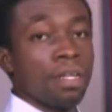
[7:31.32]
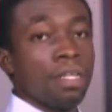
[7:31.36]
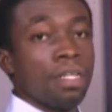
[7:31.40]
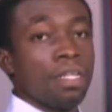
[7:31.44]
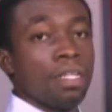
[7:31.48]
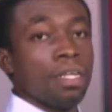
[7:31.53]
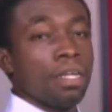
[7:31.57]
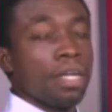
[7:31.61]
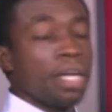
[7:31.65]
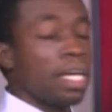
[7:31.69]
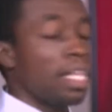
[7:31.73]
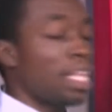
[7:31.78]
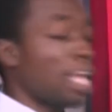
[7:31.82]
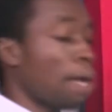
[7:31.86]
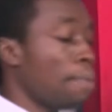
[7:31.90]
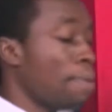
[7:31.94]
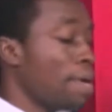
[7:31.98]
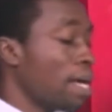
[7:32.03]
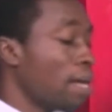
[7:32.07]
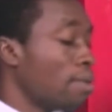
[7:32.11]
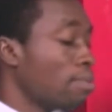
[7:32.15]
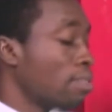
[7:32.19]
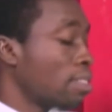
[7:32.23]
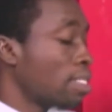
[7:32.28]
Okay, that
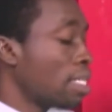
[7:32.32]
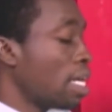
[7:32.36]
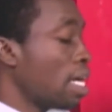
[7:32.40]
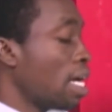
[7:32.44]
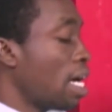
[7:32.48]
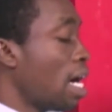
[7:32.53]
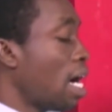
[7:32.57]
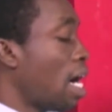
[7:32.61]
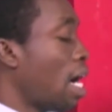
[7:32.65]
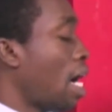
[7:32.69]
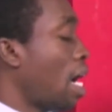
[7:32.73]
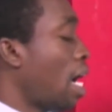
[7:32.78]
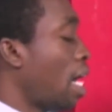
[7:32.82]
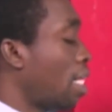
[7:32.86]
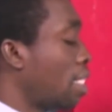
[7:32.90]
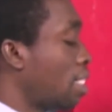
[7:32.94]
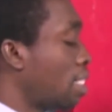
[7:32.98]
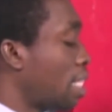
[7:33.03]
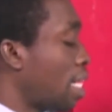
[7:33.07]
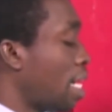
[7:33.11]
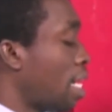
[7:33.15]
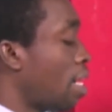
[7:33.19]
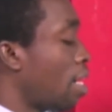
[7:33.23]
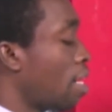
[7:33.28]
becomes our
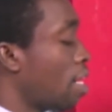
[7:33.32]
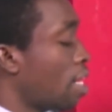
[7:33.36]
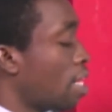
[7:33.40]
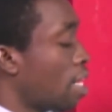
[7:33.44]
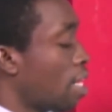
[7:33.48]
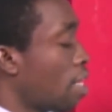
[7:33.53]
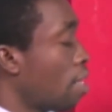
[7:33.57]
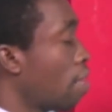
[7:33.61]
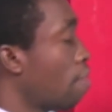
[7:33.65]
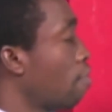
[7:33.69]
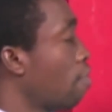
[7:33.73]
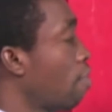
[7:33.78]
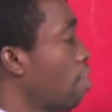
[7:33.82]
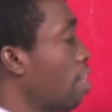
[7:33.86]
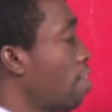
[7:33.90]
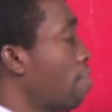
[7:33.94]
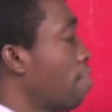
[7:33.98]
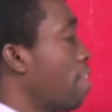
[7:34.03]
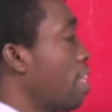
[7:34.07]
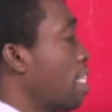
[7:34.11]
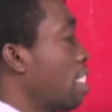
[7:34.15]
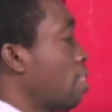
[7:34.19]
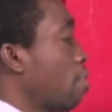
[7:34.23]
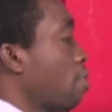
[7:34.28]
answer for the
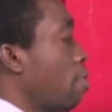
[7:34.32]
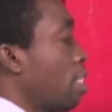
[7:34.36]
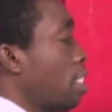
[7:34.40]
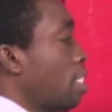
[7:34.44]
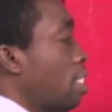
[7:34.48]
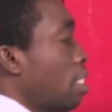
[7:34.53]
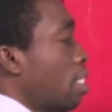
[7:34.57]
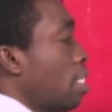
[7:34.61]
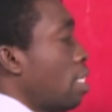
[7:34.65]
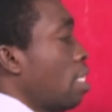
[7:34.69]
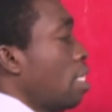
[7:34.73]
first question.